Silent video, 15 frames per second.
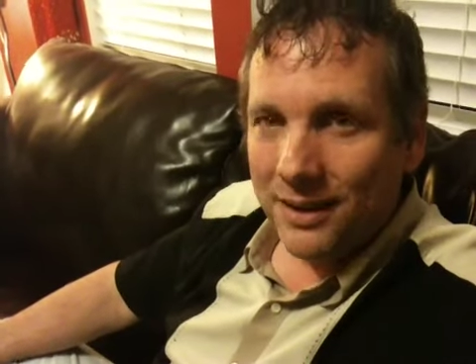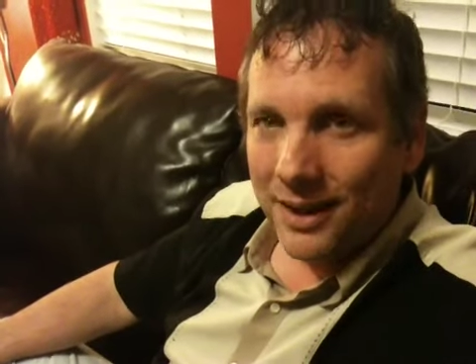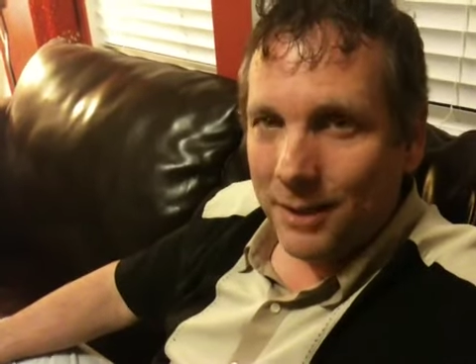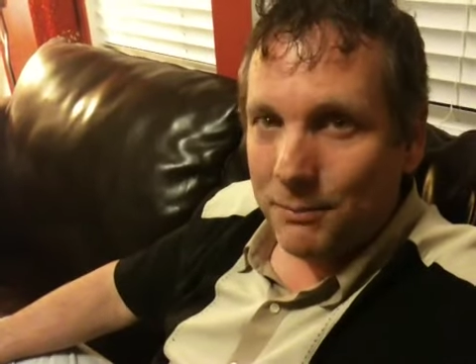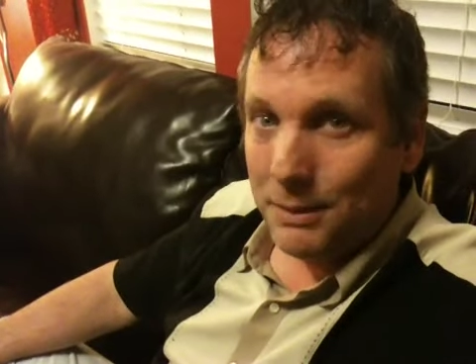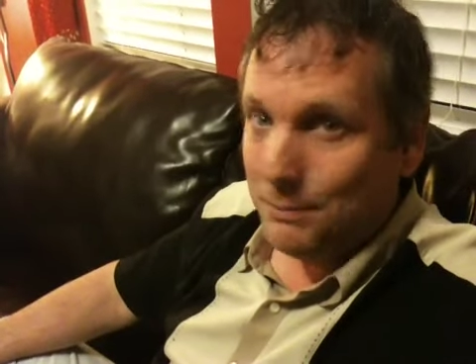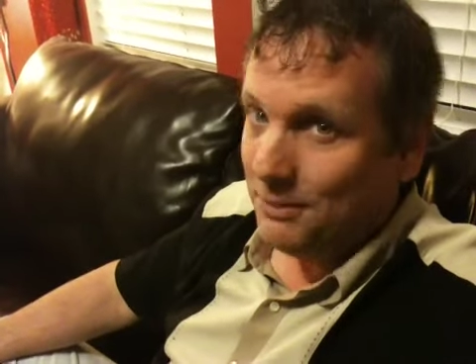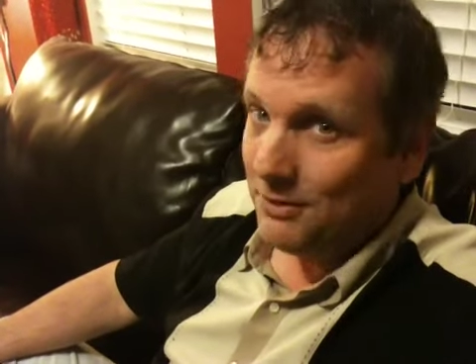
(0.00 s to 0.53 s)

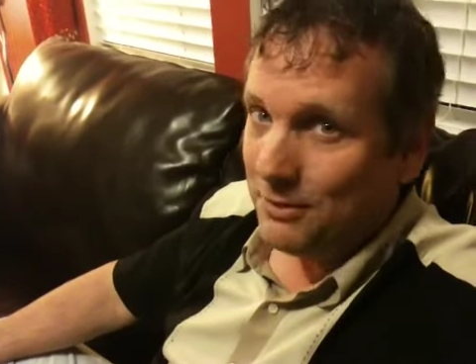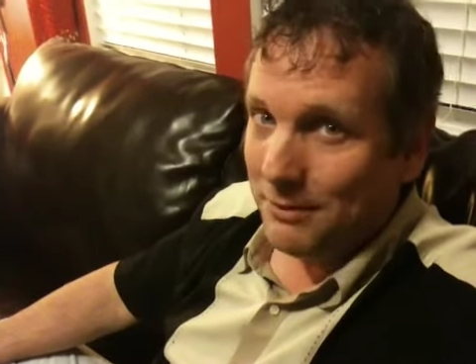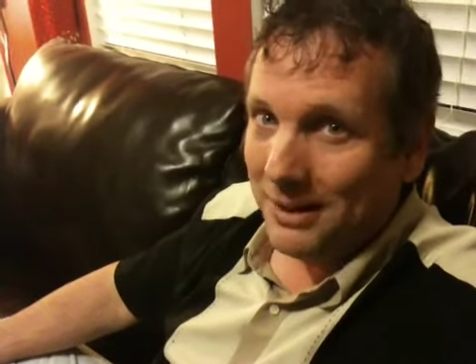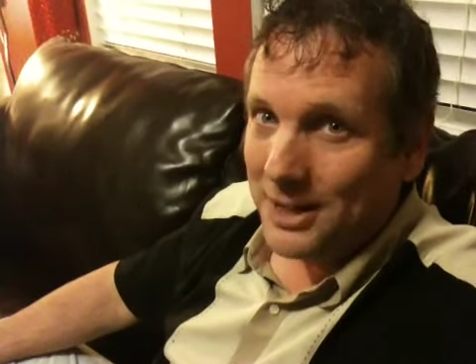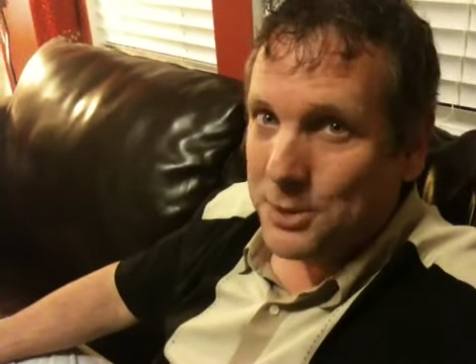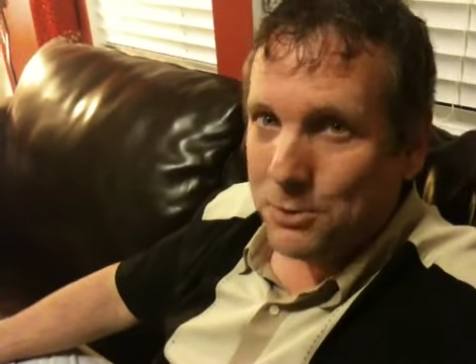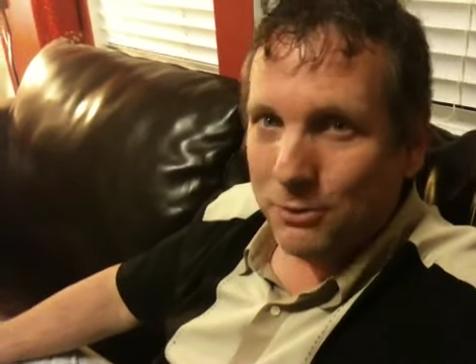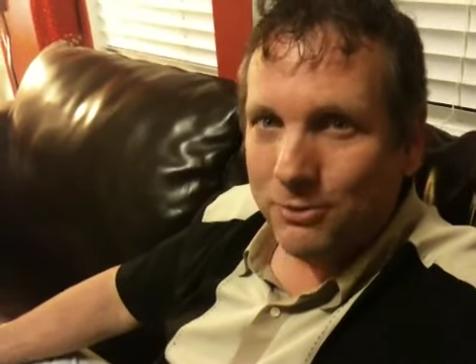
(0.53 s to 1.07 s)
and maybe some
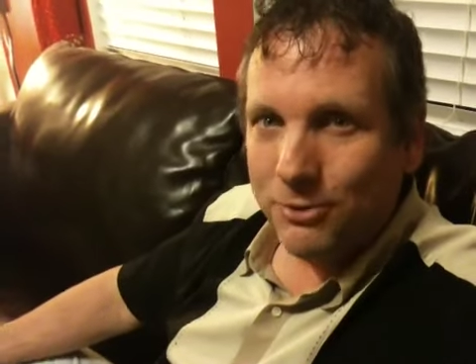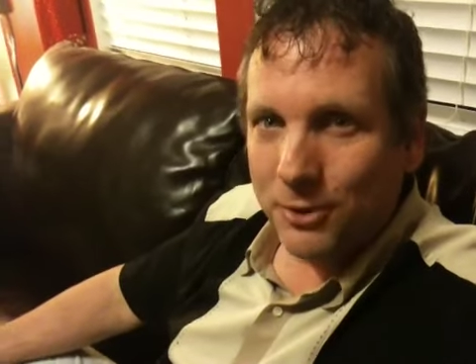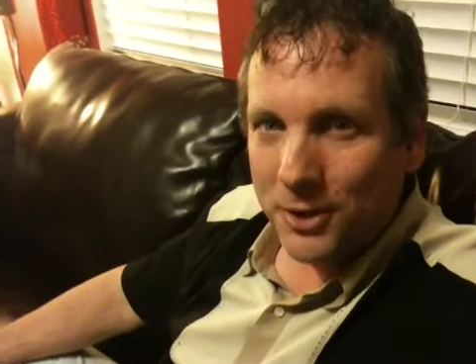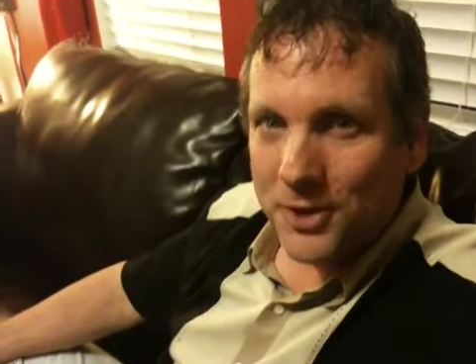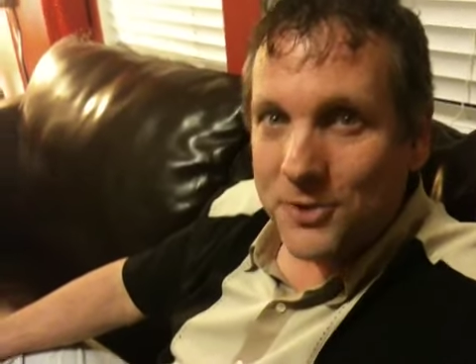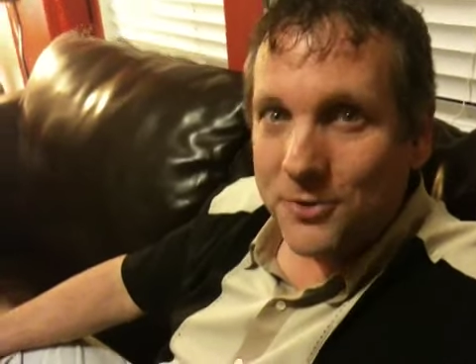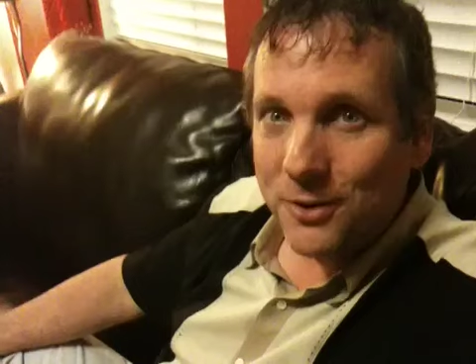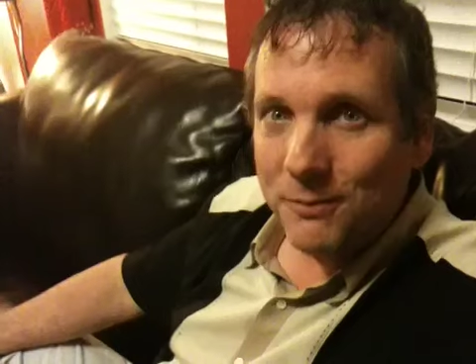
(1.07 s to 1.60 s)
actual
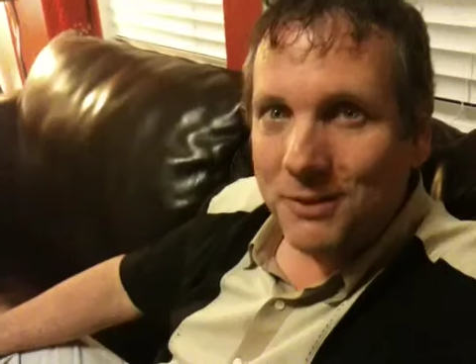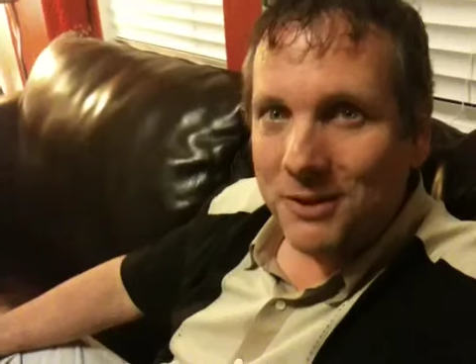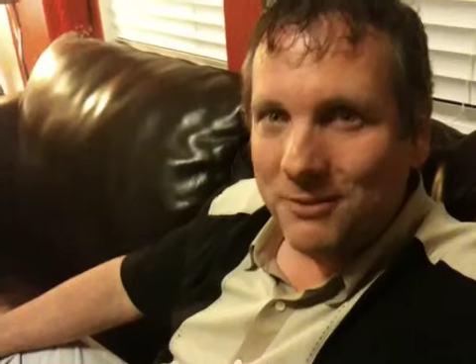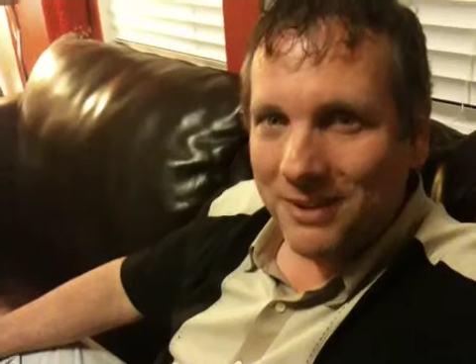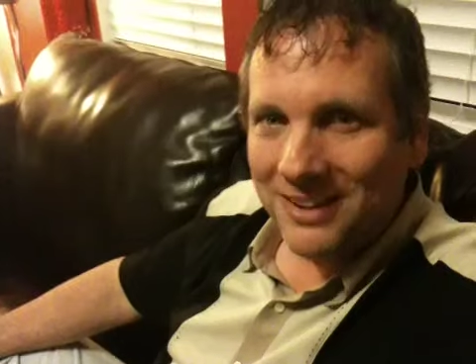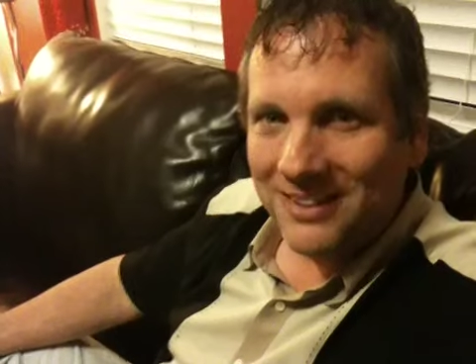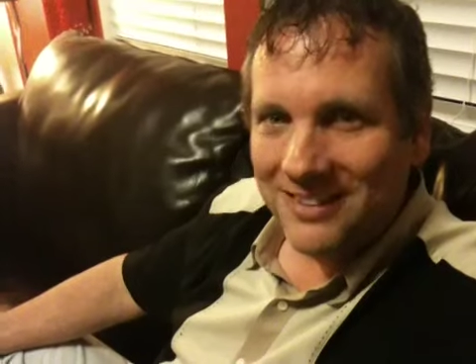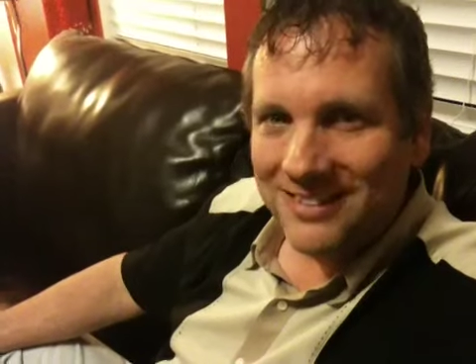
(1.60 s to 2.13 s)
footage from the
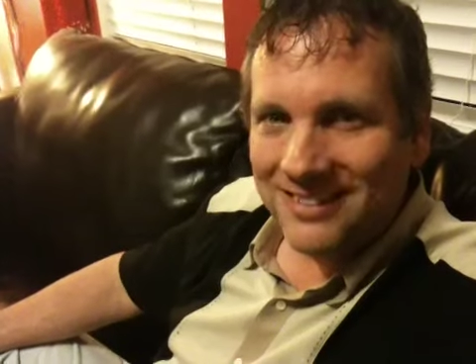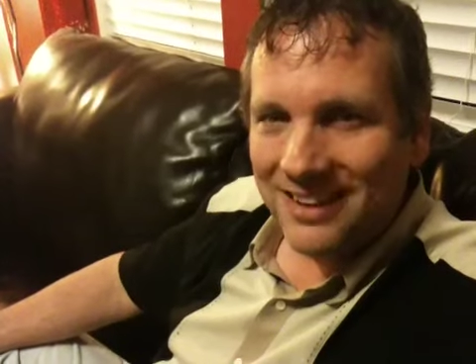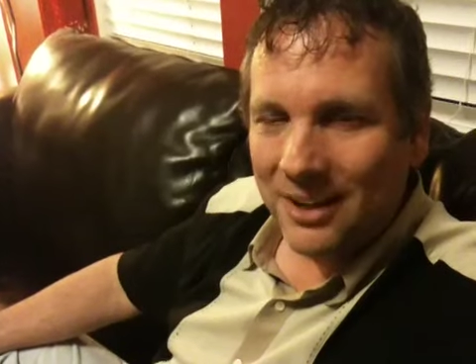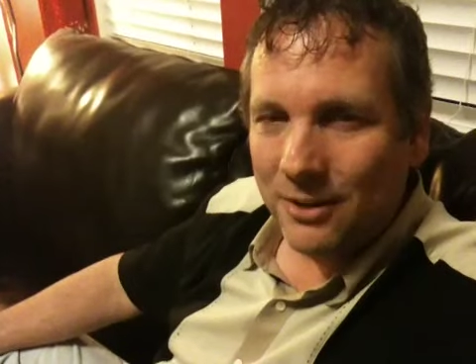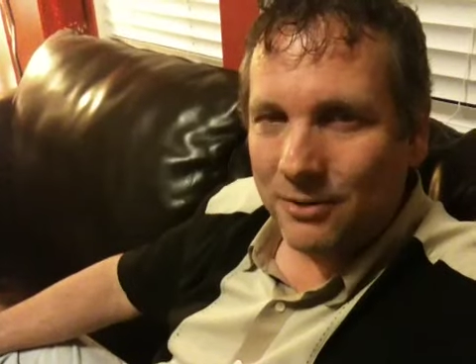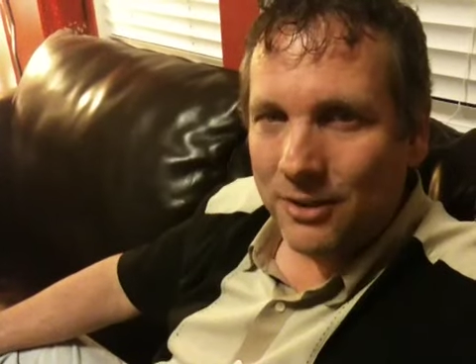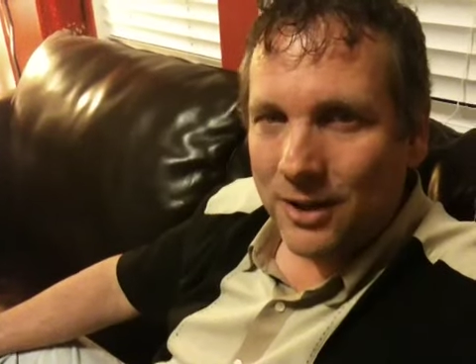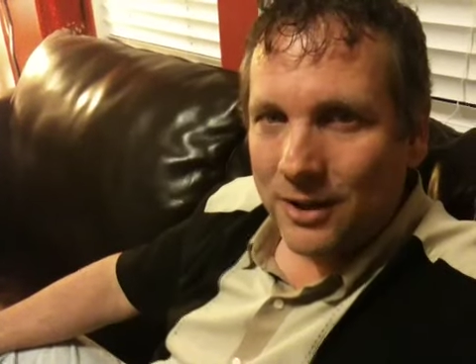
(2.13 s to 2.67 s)
event
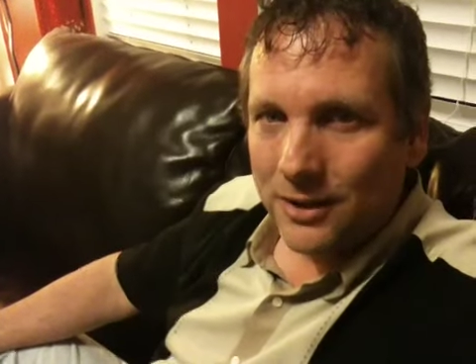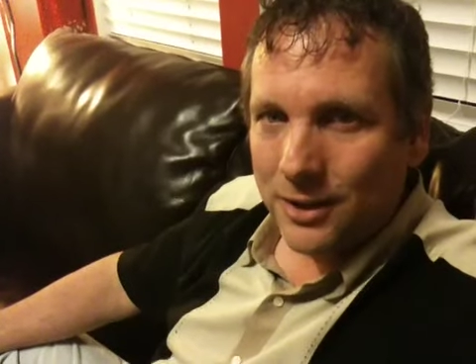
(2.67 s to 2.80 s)
itself.